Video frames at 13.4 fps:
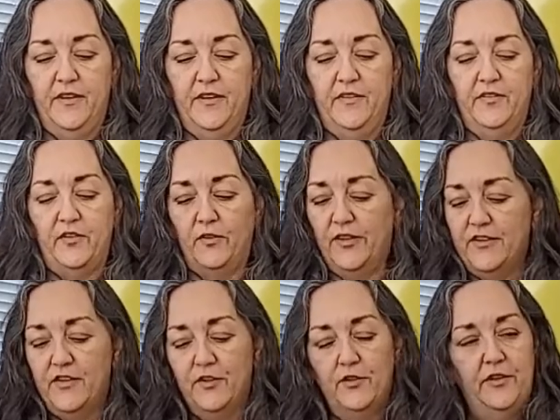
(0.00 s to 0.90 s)
let's
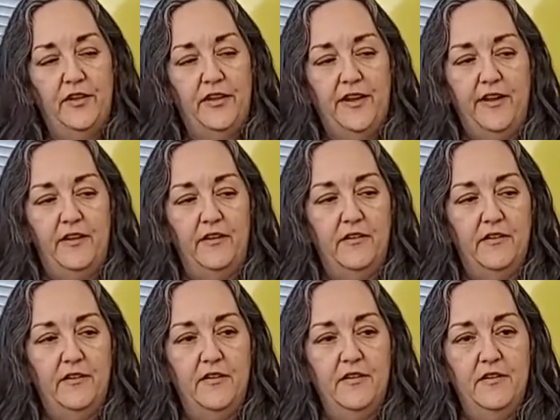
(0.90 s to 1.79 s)
look at
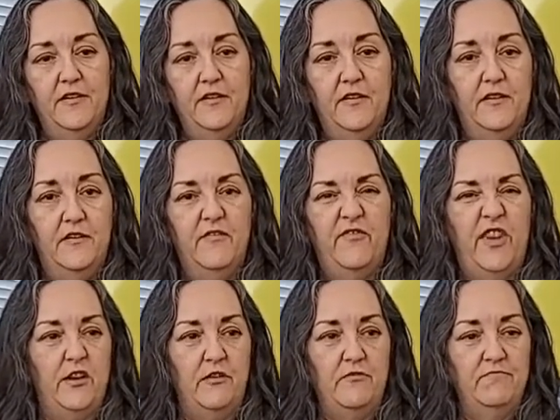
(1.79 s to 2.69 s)
fear.